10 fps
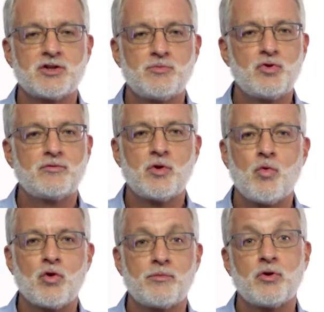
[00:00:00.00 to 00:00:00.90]
move
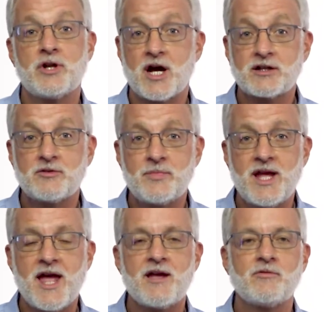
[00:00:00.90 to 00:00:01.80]
toward productive
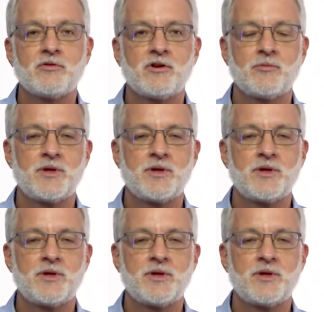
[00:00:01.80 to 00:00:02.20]
behavior that will